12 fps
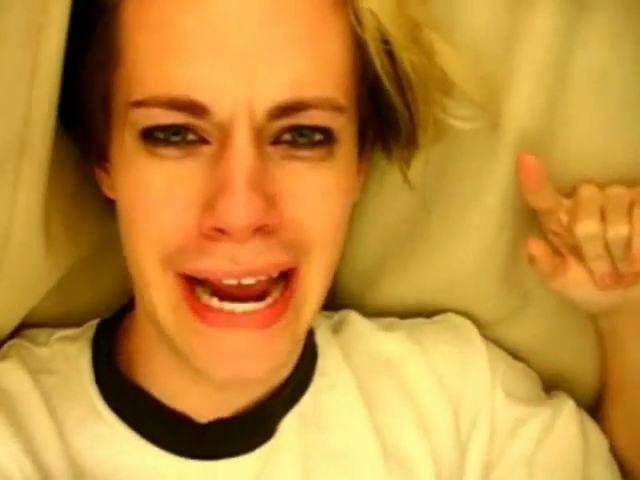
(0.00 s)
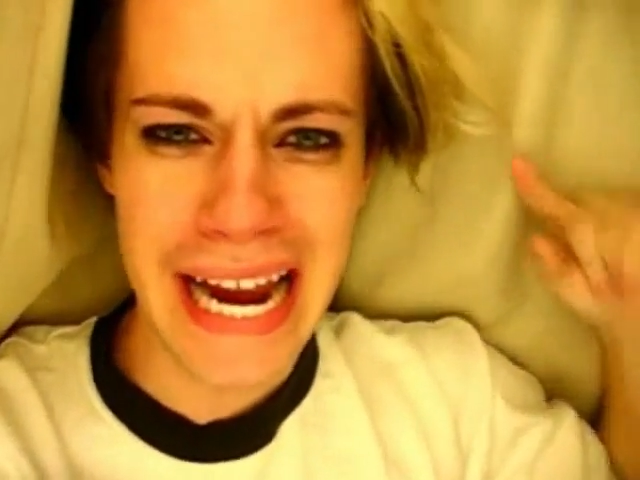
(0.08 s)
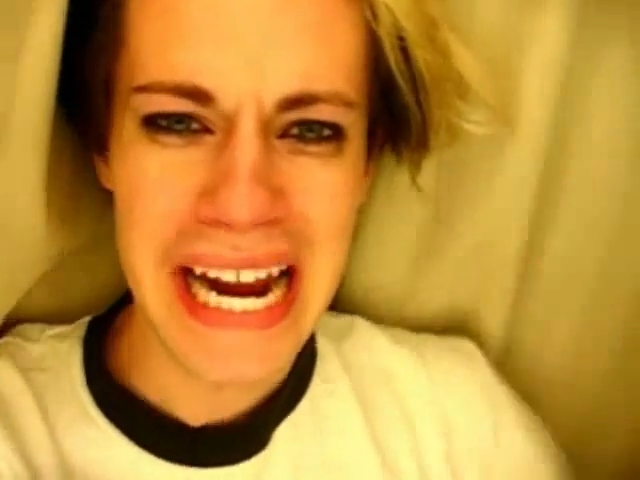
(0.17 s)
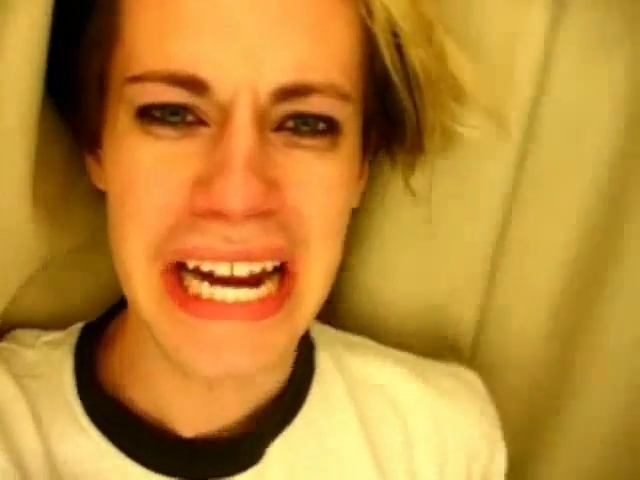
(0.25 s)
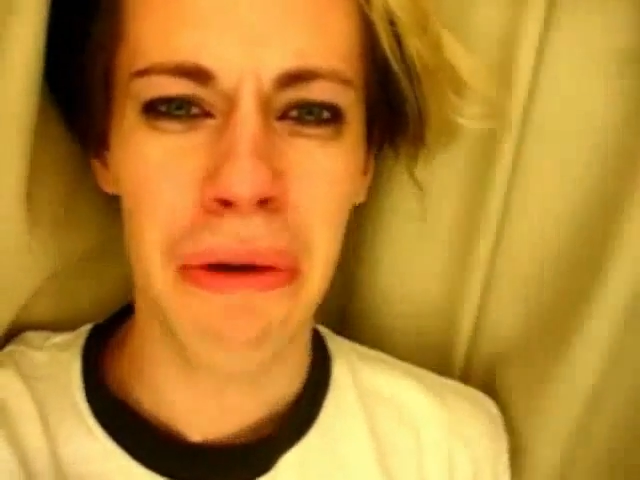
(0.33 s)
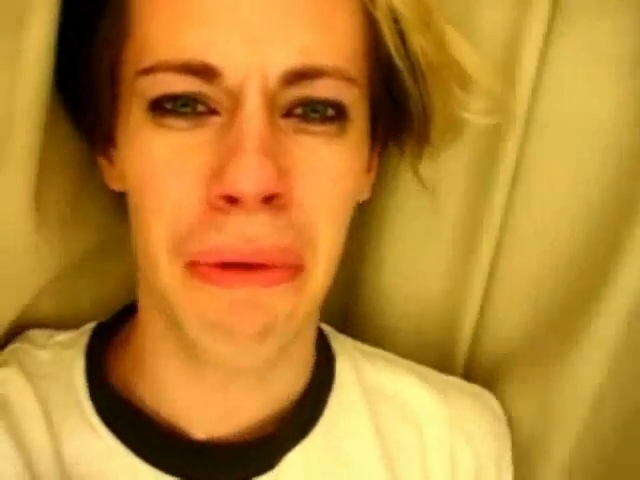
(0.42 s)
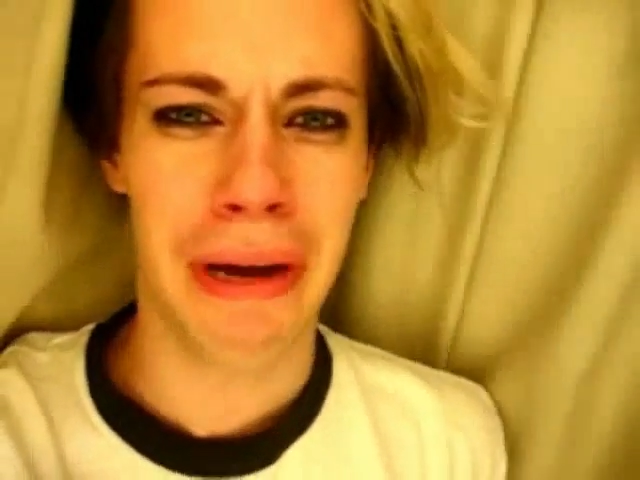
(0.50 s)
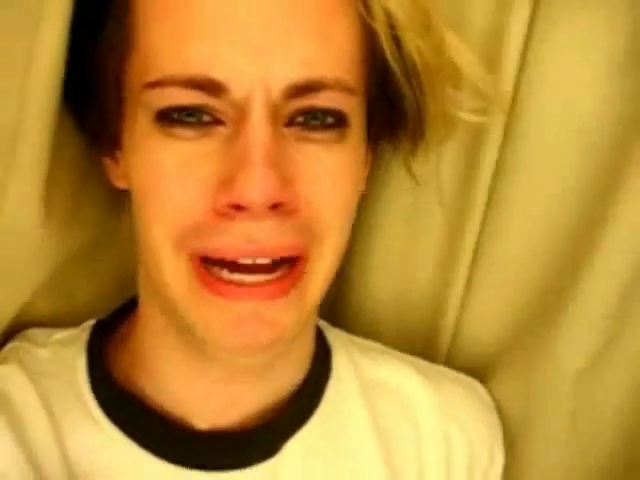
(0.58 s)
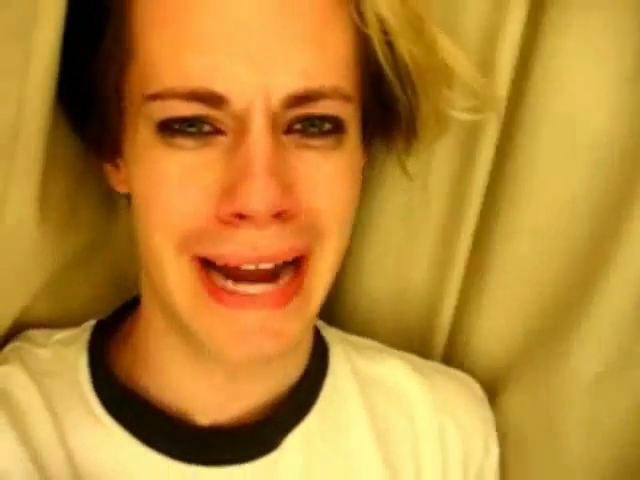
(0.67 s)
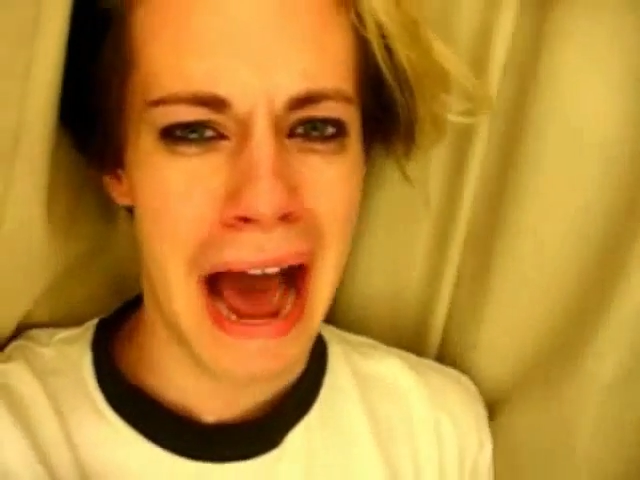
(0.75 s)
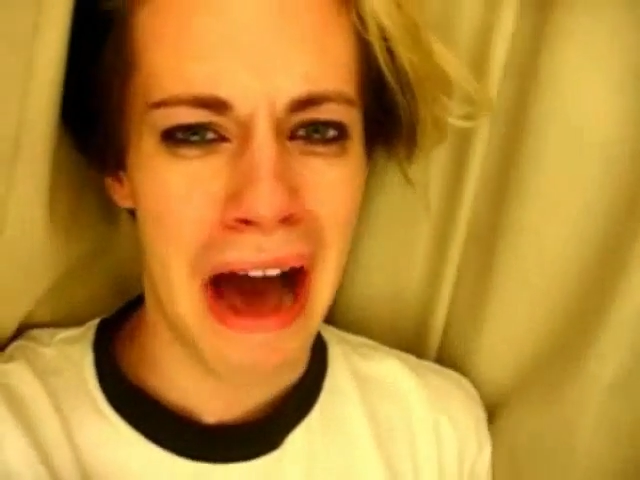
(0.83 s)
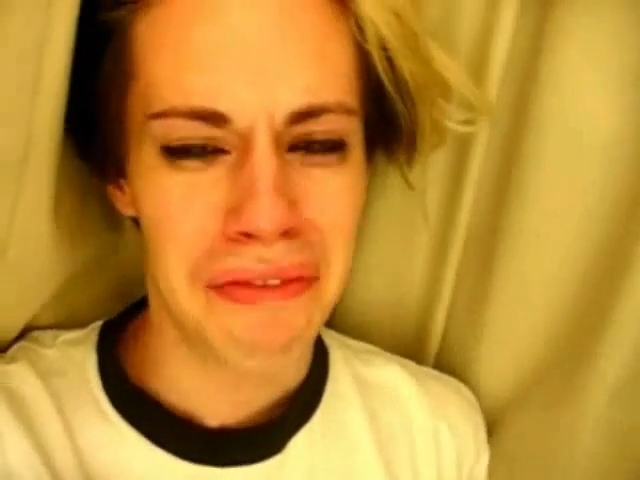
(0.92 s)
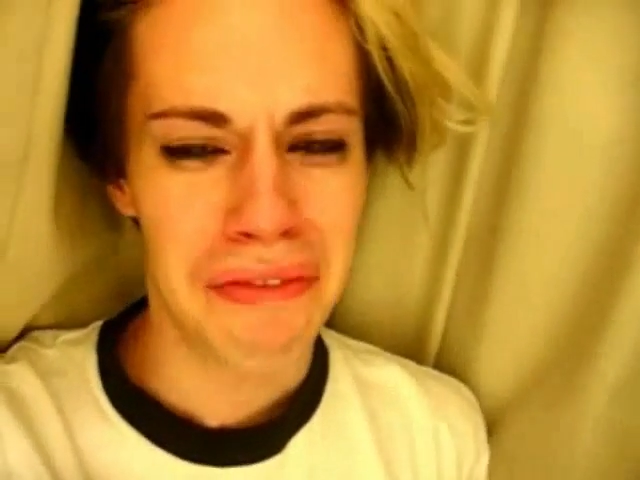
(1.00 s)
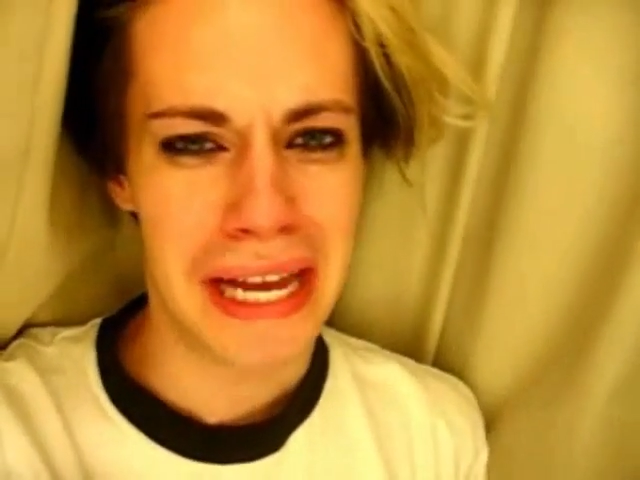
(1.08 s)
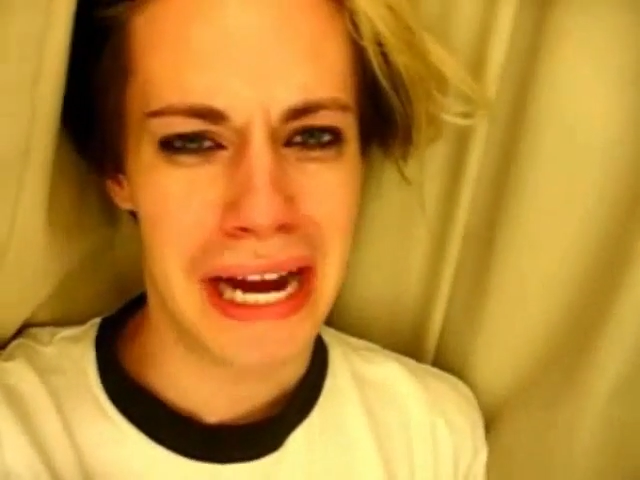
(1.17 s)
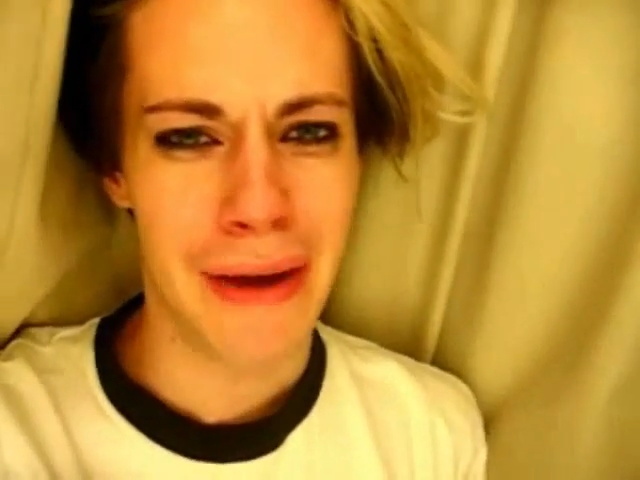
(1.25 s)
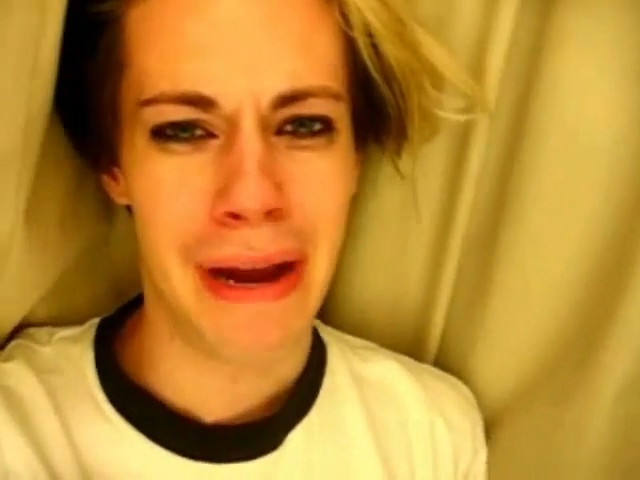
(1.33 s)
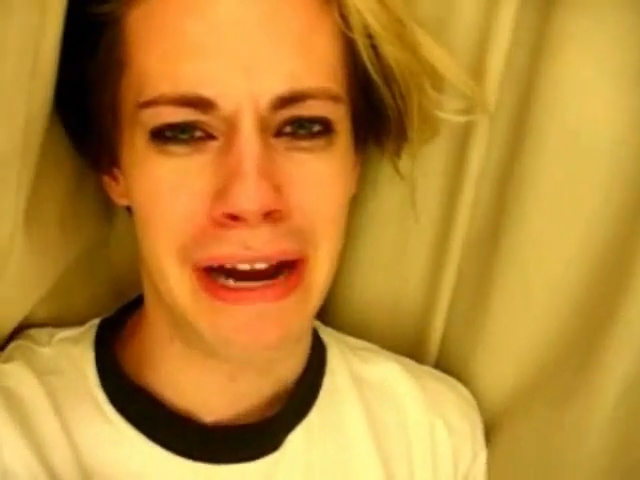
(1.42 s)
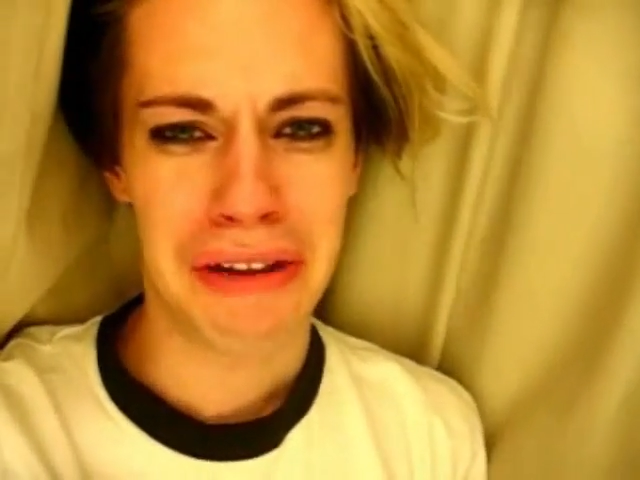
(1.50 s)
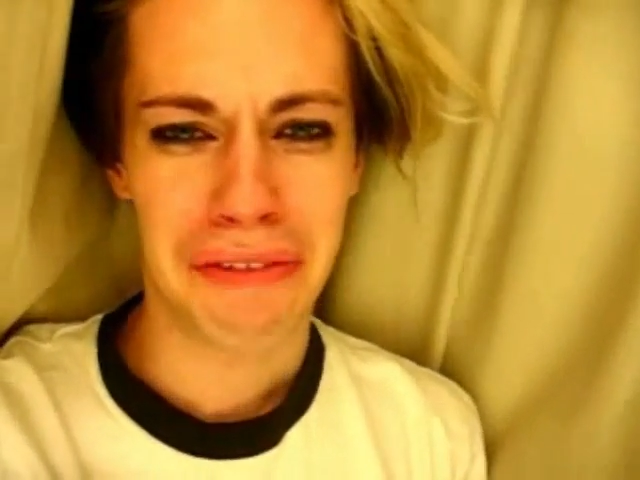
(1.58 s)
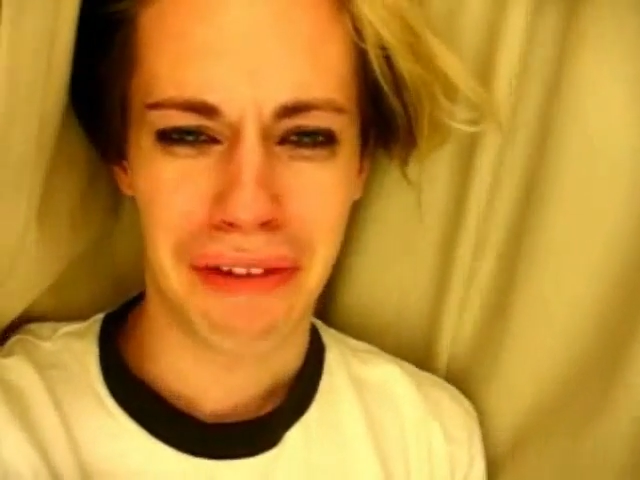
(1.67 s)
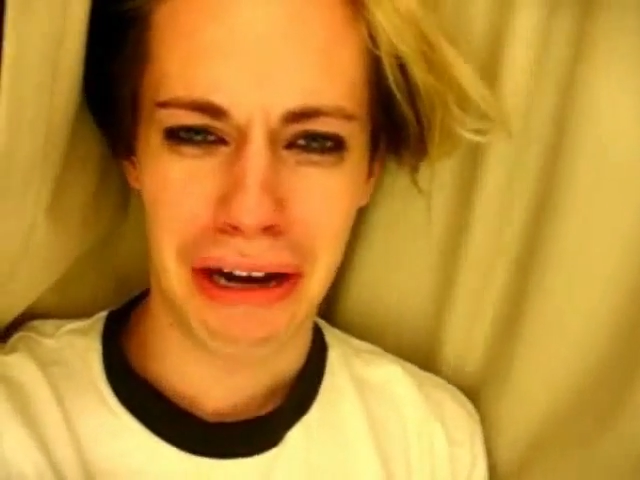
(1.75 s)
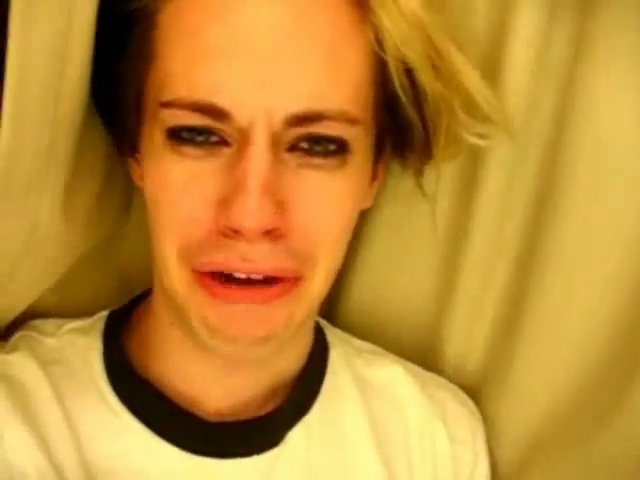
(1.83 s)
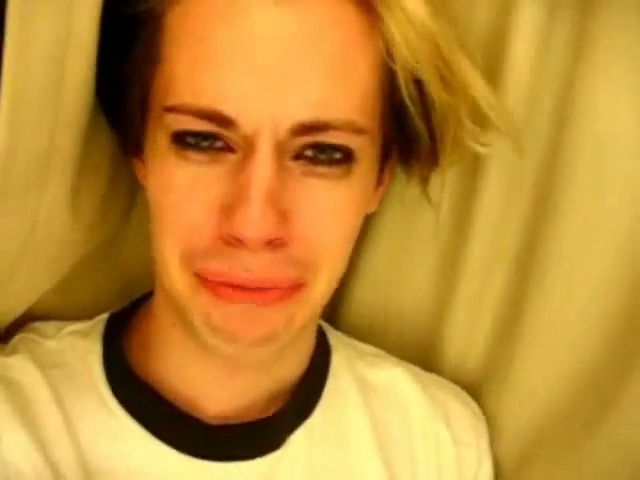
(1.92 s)
anyone out there make
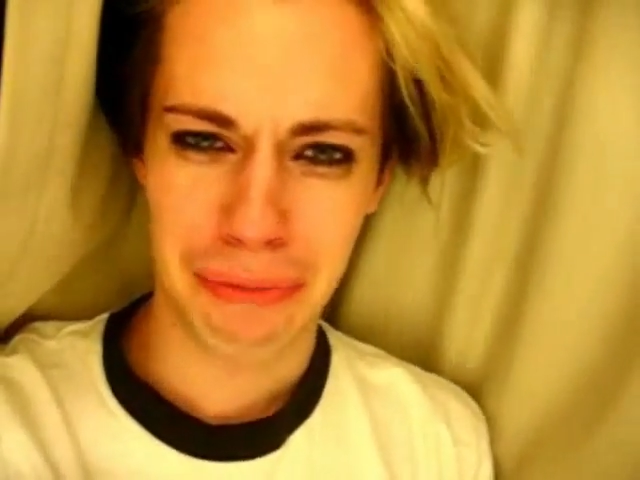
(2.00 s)
fun